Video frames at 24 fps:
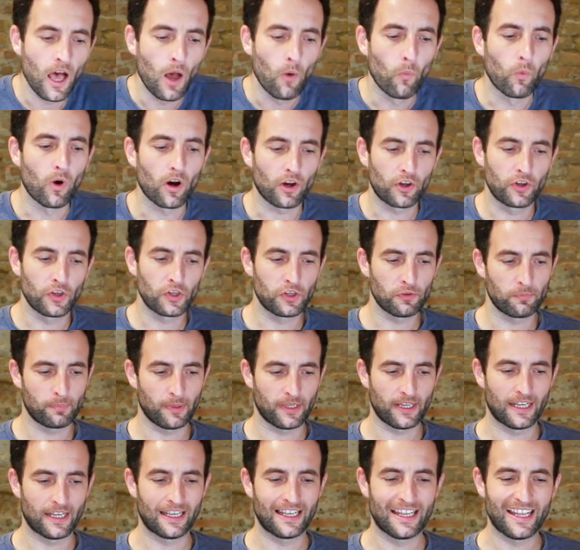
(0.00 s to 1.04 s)
What could have
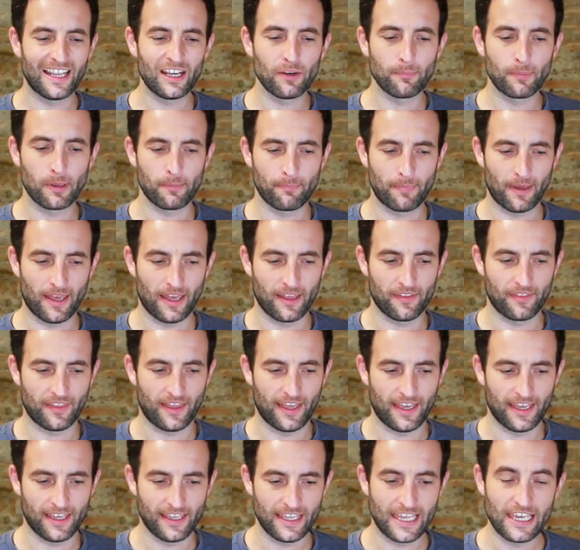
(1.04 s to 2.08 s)
been a little bit better
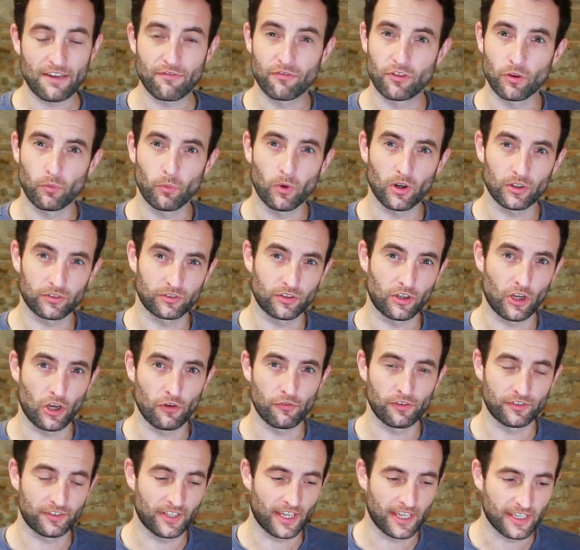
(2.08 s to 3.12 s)
there, if there was an
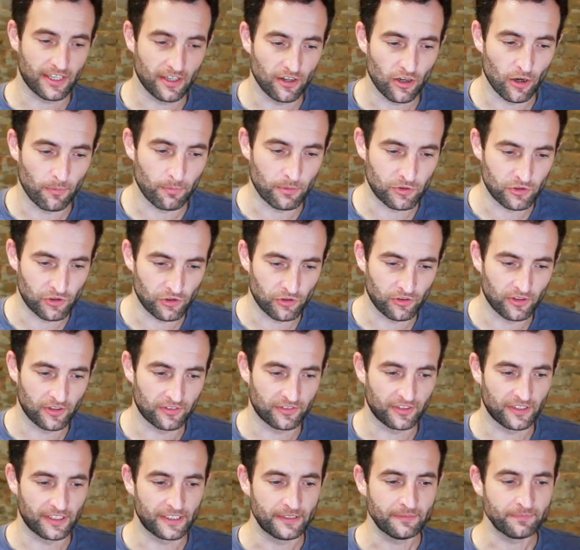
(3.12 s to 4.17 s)
overtaking
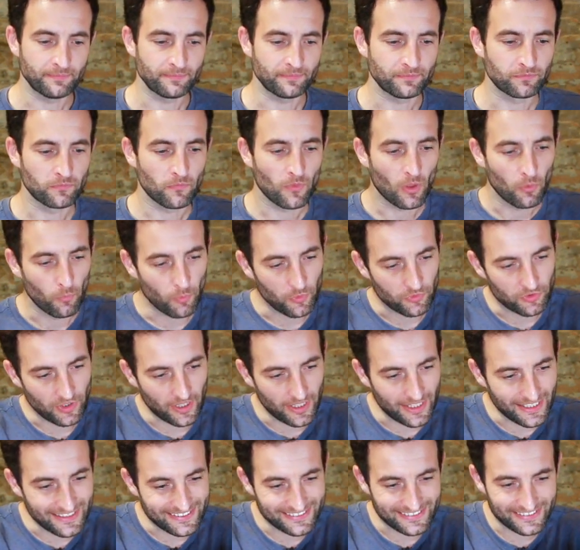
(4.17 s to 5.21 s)
opportunity, was that
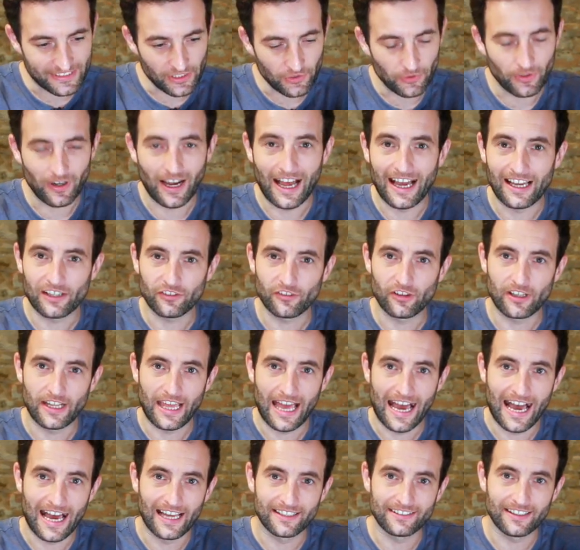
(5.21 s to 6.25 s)
he still actually
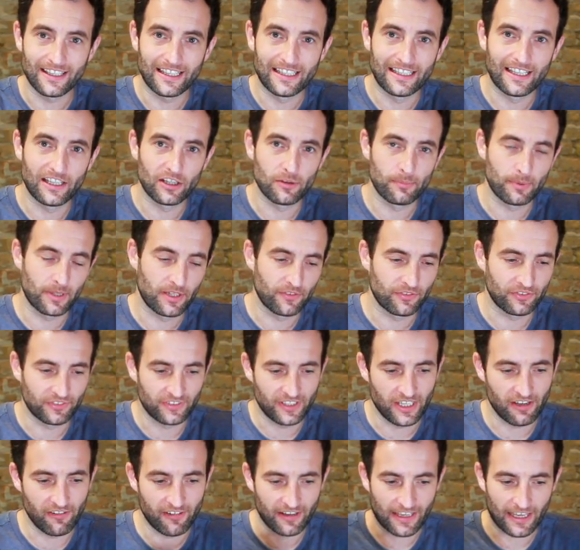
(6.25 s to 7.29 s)
had a little bit of
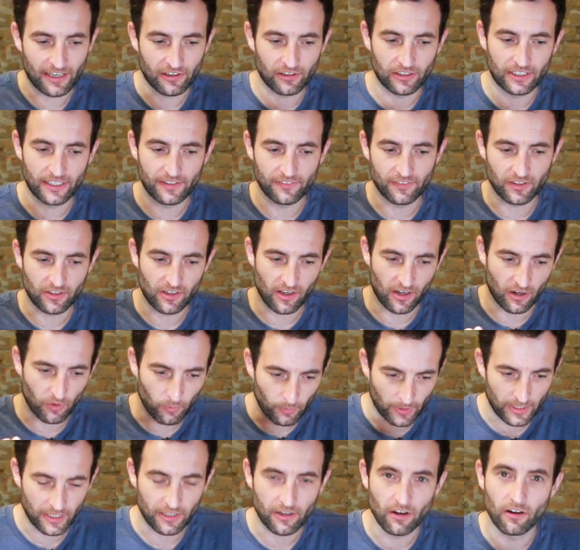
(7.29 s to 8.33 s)
steering angle in the car
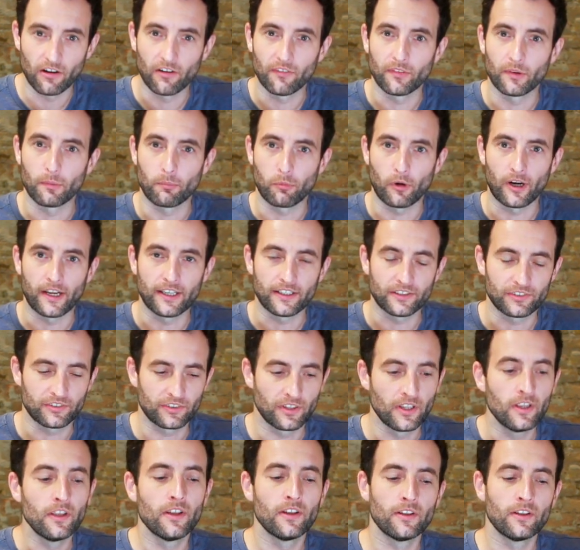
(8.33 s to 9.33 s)
when he got on the brakes.